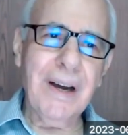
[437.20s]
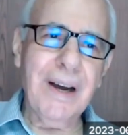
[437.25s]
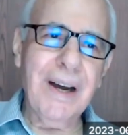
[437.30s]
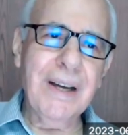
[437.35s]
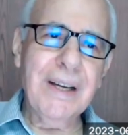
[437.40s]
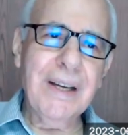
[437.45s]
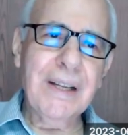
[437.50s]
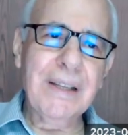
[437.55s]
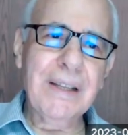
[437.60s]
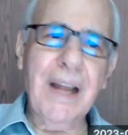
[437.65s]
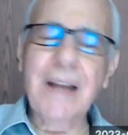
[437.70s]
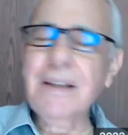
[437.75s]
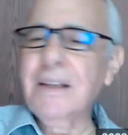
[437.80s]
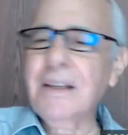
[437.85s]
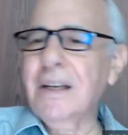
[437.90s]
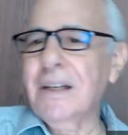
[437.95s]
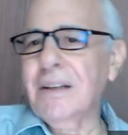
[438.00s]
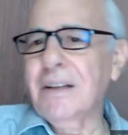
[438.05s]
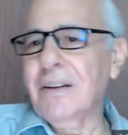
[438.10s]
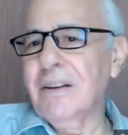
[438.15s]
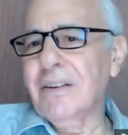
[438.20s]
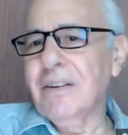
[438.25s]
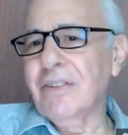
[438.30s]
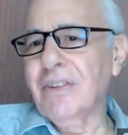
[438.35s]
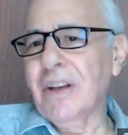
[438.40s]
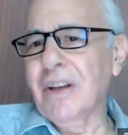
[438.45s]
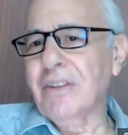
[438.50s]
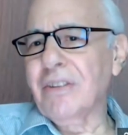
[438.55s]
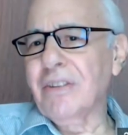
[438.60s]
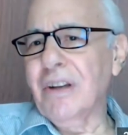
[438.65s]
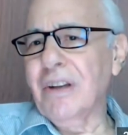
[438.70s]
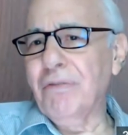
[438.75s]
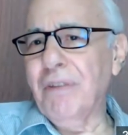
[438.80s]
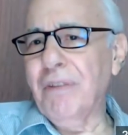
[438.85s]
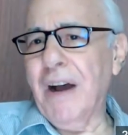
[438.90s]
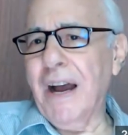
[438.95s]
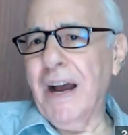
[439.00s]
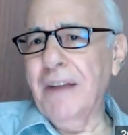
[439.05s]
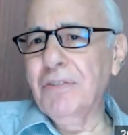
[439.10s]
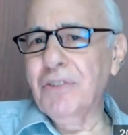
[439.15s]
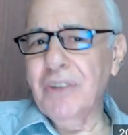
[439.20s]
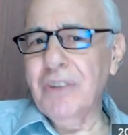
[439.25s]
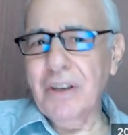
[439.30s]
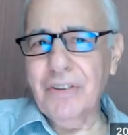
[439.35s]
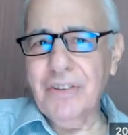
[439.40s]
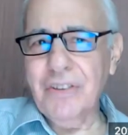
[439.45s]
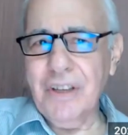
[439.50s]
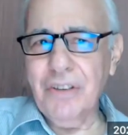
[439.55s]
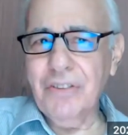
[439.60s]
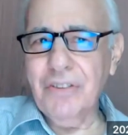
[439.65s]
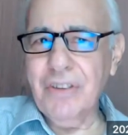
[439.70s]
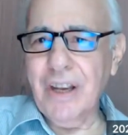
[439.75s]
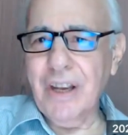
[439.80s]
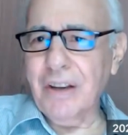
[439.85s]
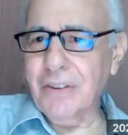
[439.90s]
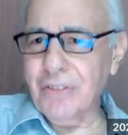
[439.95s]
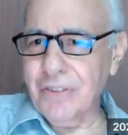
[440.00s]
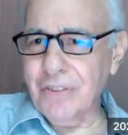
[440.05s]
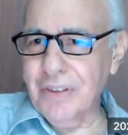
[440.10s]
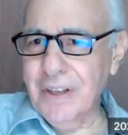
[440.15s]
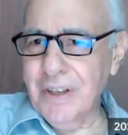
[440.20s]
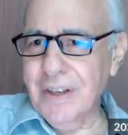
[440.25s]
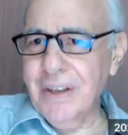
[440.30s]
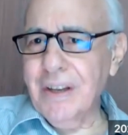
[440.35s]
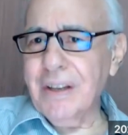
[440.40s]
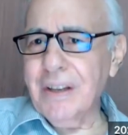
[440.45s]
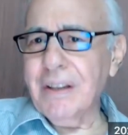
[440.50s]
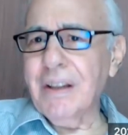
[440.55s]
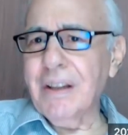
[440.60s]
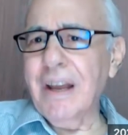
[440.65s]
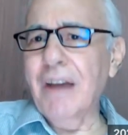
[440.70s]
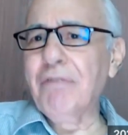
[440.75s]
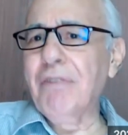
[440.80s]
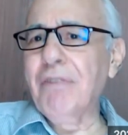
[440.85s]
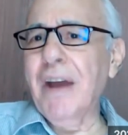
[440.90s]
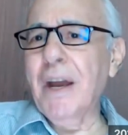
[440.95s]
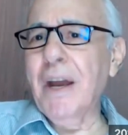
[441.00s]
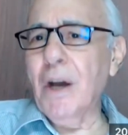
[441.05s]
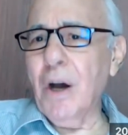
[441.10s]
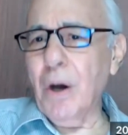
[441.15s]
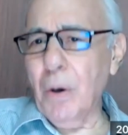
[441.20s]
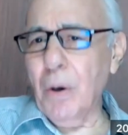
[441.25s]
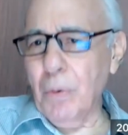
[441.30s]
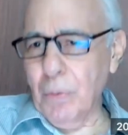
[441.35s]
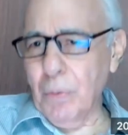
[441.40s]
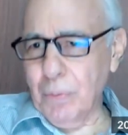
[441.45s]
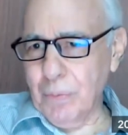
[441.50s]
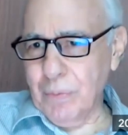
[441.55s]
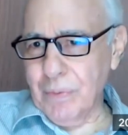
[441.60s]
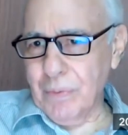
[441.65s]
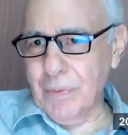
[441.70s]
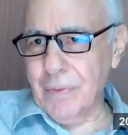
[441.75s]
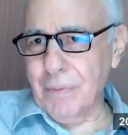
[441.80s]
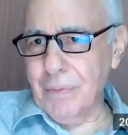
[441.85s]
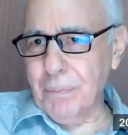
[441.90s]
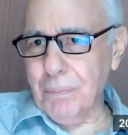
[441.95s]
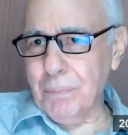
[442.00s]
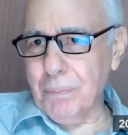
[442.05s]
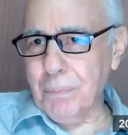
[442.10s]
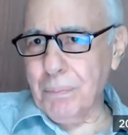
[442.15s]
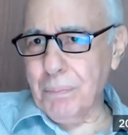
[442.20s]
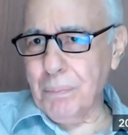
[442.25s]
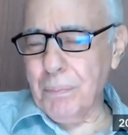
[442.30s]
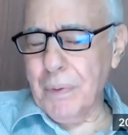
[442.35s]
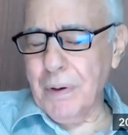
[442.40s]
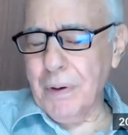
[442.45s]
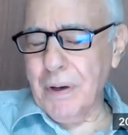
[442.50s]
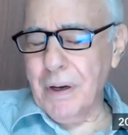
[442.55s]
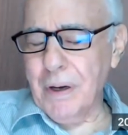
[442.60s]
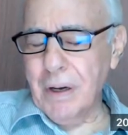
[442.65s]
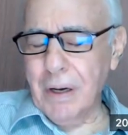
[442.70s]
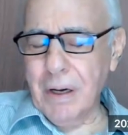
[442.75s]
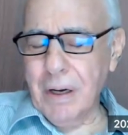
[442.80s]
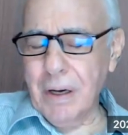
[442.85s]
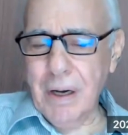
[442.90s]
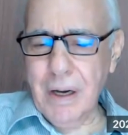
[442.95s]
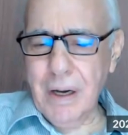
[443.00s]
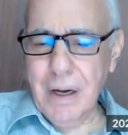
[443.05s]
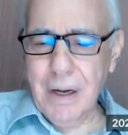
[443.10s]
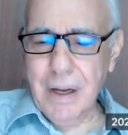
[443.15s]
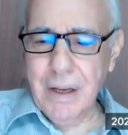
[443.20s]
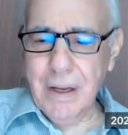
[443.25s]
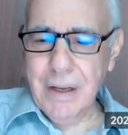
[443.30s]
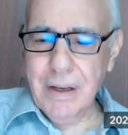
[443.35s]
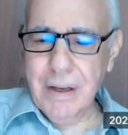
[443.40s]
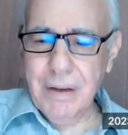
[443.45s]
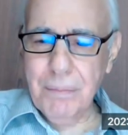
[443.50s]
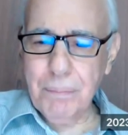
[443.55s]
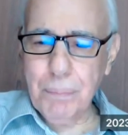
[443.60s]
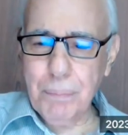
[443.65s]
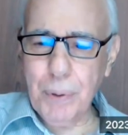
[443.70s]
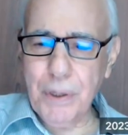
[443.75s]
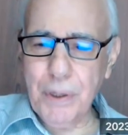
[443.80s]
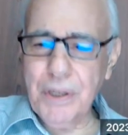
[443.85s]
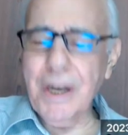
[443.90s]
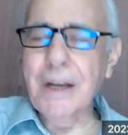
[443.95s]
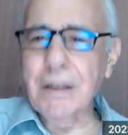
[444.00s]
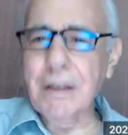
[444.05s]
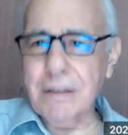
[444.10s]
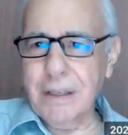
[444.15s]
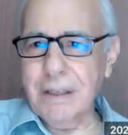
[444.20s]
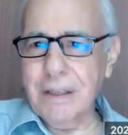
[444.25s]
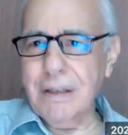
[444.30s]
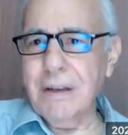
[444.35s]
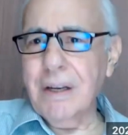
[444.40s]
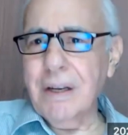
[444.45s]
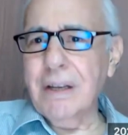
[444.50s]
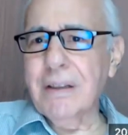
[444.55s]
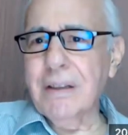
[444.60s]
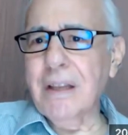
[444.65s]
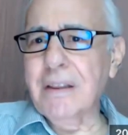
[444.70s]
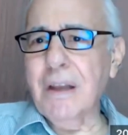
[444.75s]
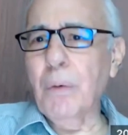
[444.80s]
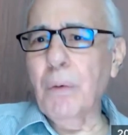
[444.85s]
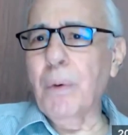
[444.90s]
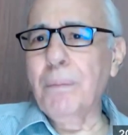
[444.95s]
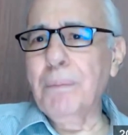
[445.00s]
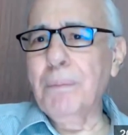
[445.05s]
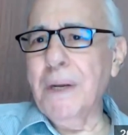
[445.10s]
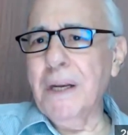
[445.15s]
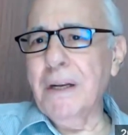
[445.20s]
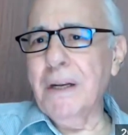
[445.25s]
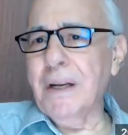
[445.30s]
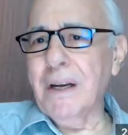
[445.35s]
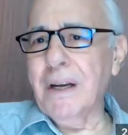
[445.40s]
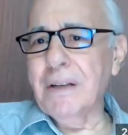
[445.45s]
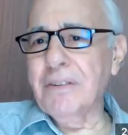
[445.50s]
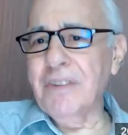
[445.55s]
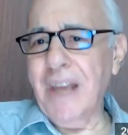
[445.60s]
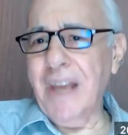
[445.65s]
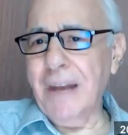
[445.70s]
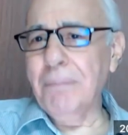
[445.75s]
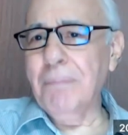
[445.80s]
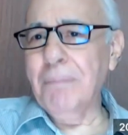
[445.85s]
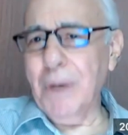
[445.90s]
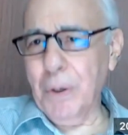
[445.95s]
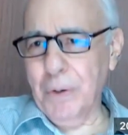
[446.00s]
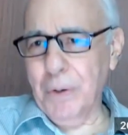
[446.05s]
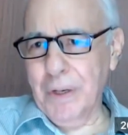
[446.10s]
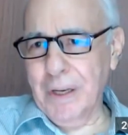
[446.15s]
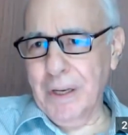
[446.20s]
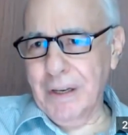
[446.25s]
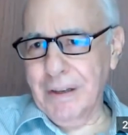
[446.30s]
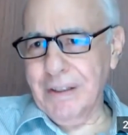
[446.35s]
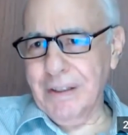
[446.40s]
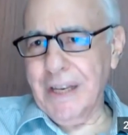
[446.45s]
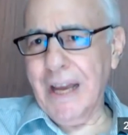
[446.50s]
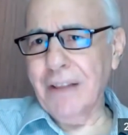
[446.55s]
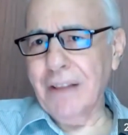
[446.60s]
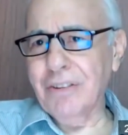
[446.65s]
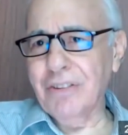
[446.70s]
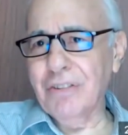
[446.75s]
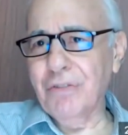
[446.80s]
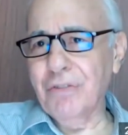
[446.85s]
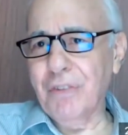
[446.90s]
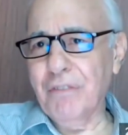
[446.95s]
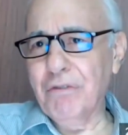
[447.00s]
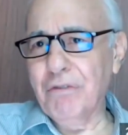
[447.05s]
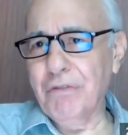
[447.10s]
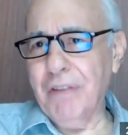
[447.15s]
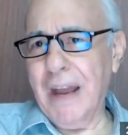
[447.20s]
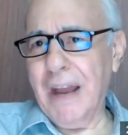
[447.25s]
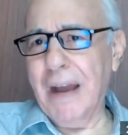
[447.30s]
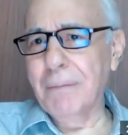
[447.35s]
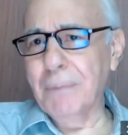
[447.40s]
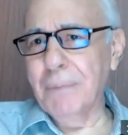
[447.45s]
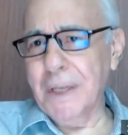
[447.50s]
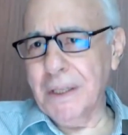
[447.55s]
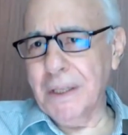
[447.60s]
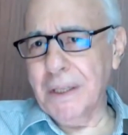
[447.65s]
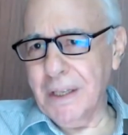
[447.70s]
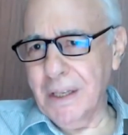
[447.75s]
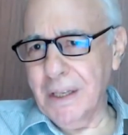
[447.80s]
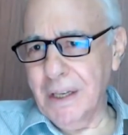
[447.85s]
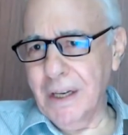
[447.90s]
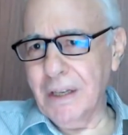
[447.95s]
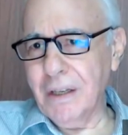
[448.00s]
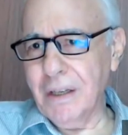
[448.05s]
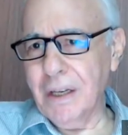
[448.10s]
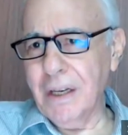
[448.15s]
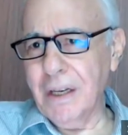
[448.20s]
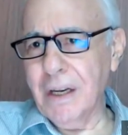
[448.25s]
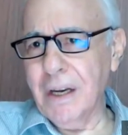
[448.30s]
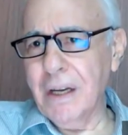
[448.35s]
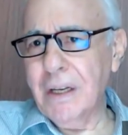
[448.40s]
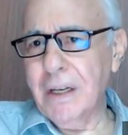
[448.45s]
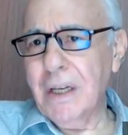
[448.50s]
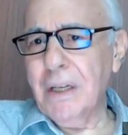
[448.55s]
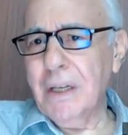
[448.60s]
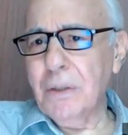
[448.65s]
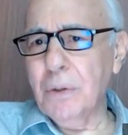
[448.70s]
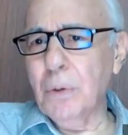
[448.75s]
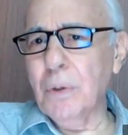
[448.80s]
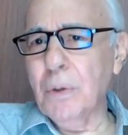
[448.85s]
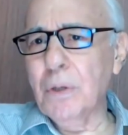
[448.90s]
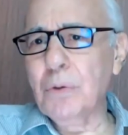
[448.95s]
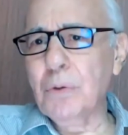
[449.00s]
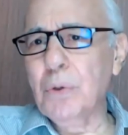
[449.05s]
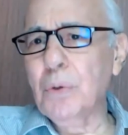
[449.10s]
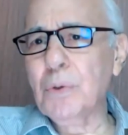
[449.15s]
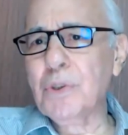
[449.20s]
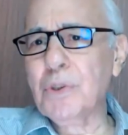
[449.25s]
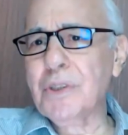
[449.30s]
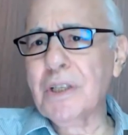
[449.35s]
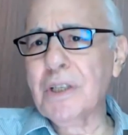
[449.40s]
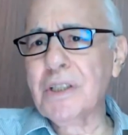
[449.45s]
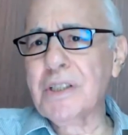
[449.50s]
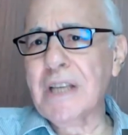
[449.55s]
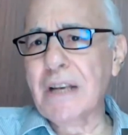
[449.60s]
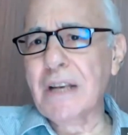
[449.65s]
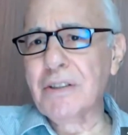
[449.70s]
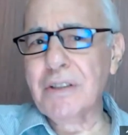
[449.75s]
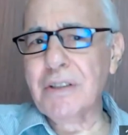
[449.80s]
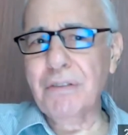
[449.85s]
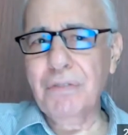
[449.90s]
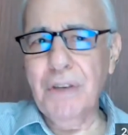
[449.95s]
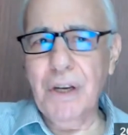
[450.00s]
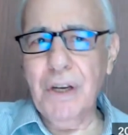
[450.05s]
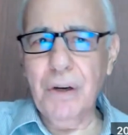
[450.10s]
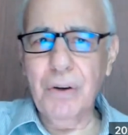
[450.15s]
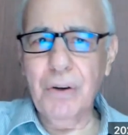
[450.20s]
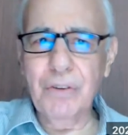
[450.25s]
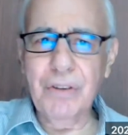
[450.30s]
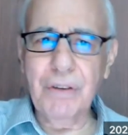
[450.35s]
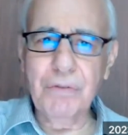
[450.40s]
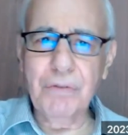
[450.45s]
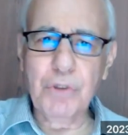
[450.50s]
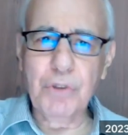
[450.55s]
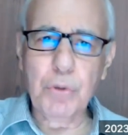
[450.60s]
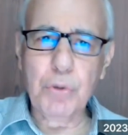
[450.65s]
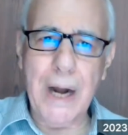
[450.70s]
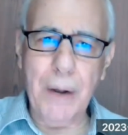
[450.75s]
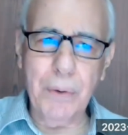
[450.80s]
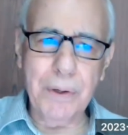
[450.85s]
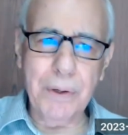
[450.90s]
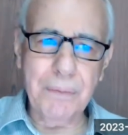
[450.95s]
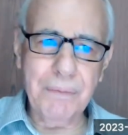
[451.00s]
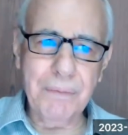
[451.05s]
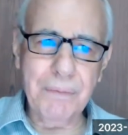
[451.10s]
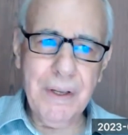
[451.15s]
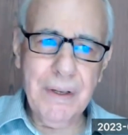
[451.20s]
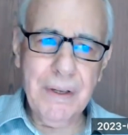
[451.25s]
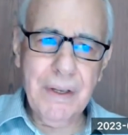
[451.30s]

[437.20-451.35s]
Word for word: Uh, 1965 66, FAO uh, predicted that there would be 10 million deaths from famine in India due to two successive years of drought.